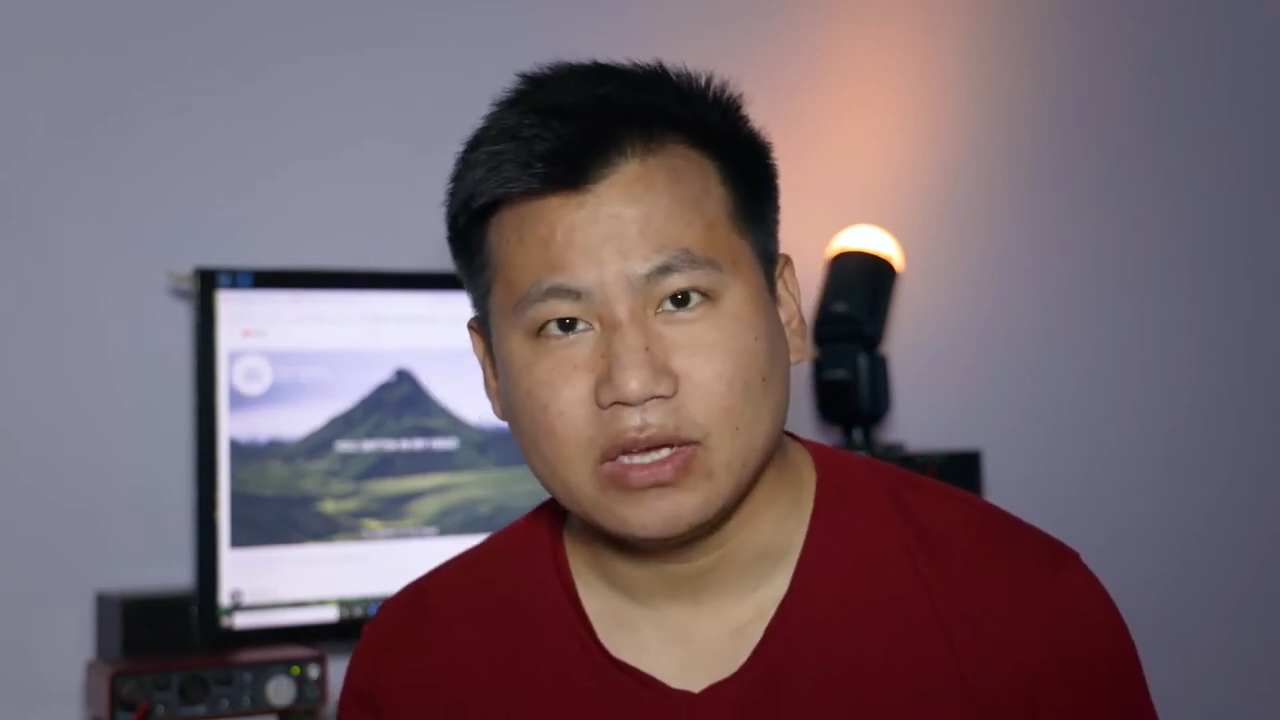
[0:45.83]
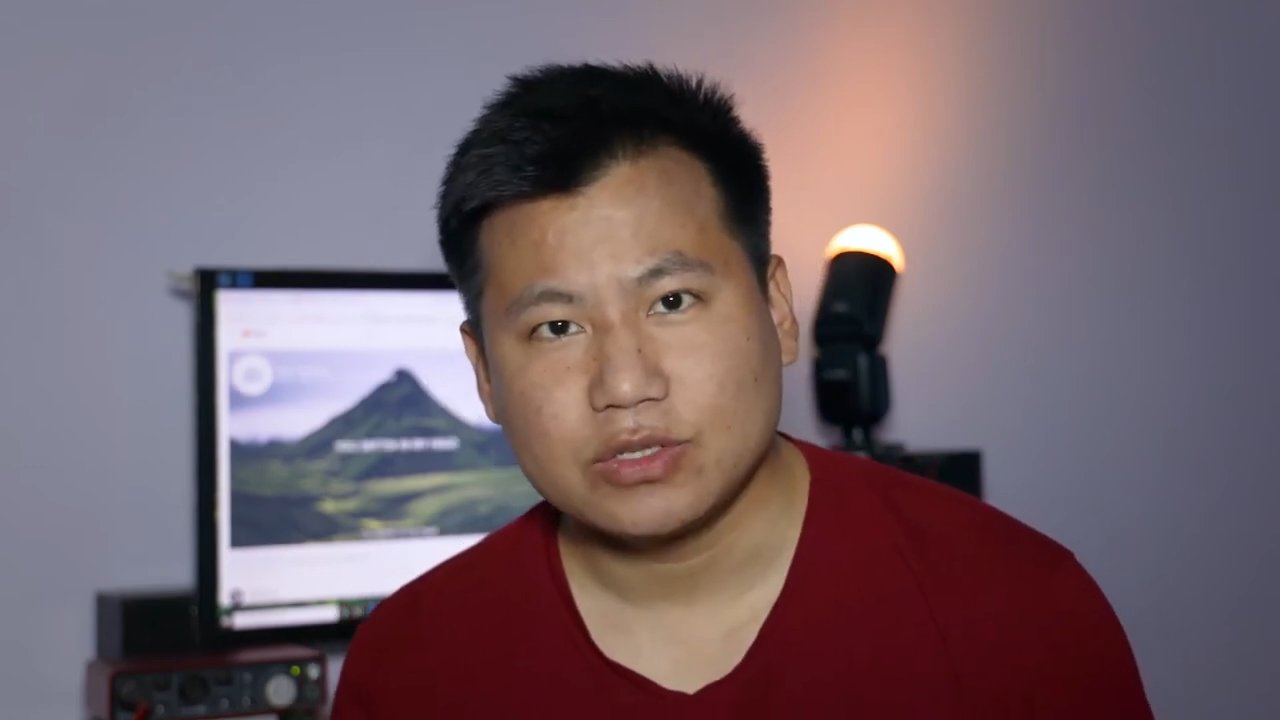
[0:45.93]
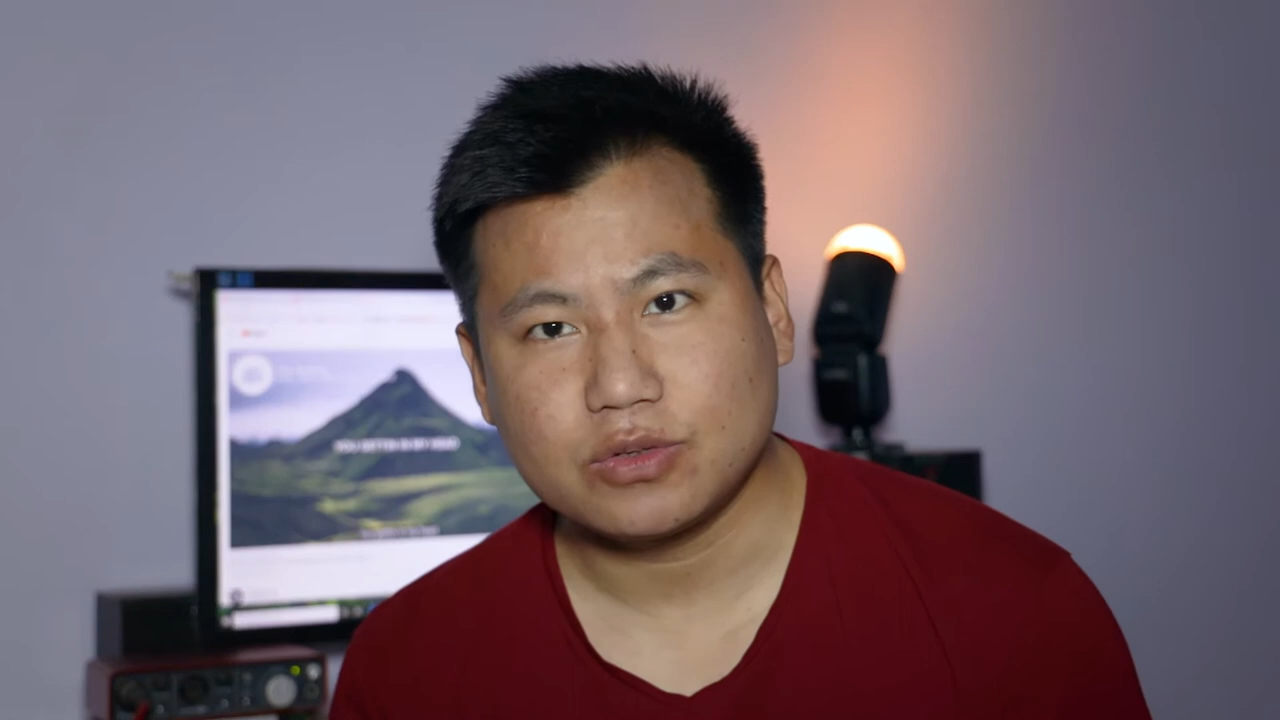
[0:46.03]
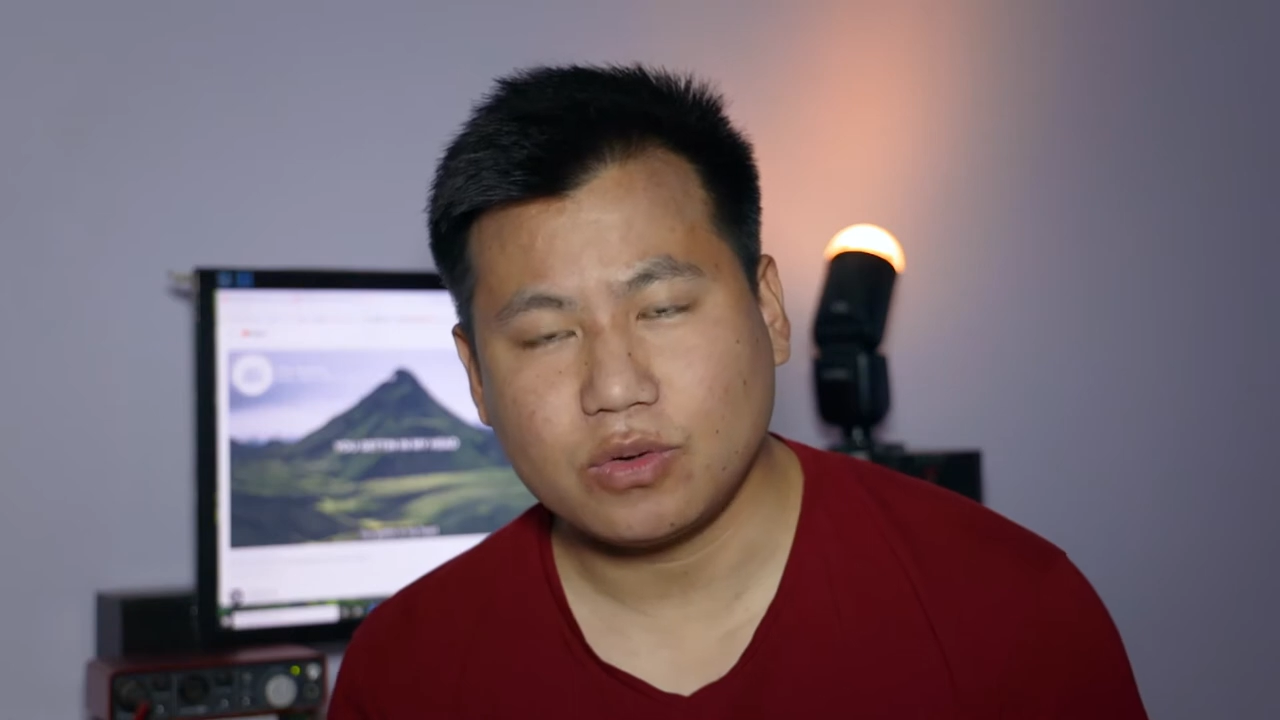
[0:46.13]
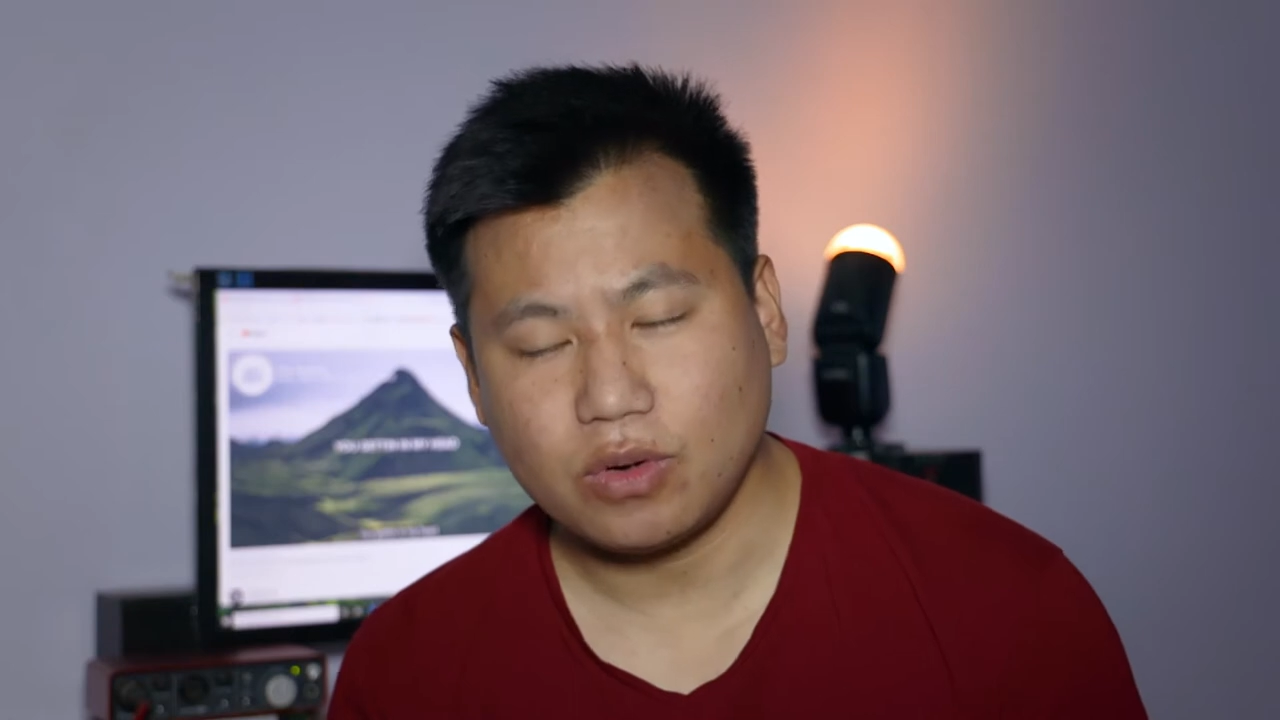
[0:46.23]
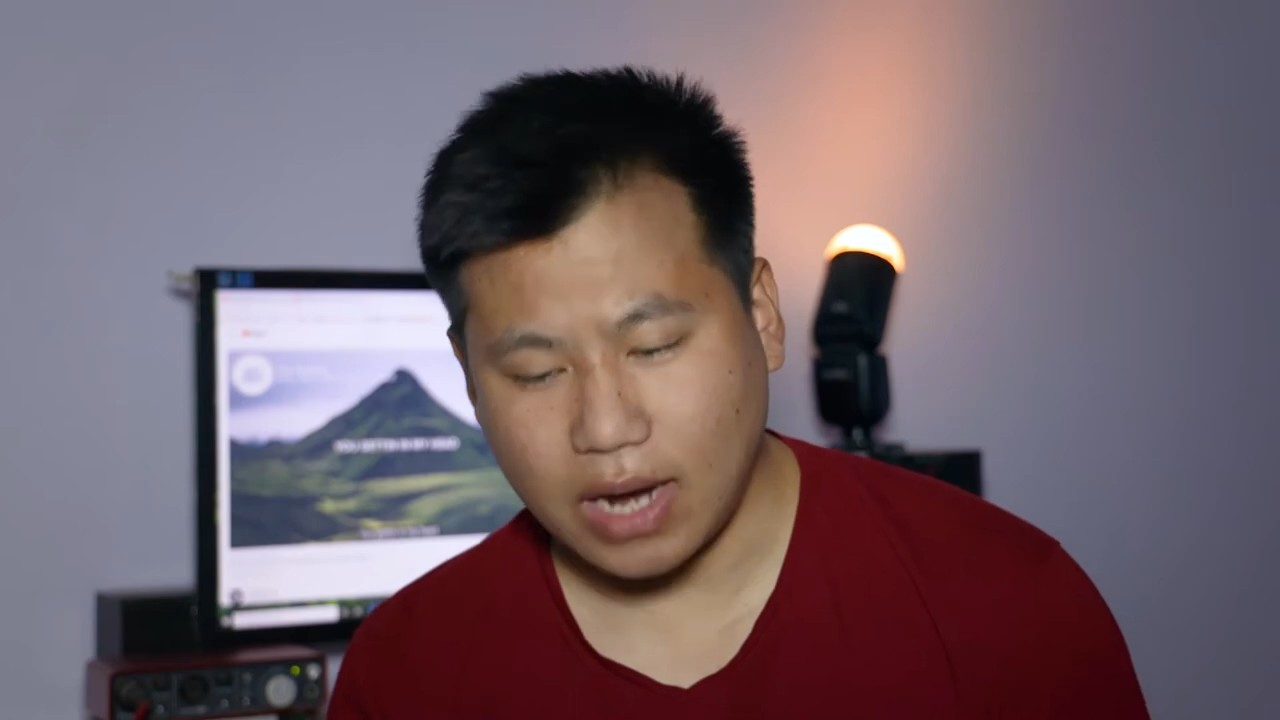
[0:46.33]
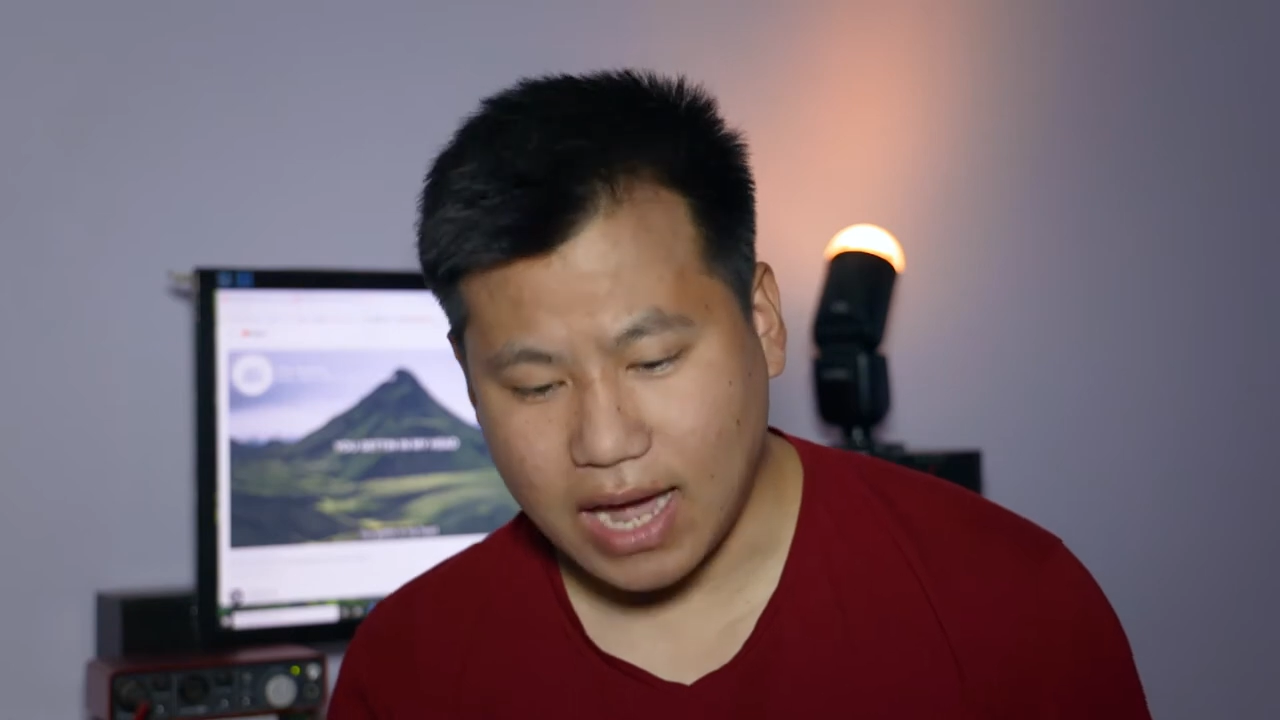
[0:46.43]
So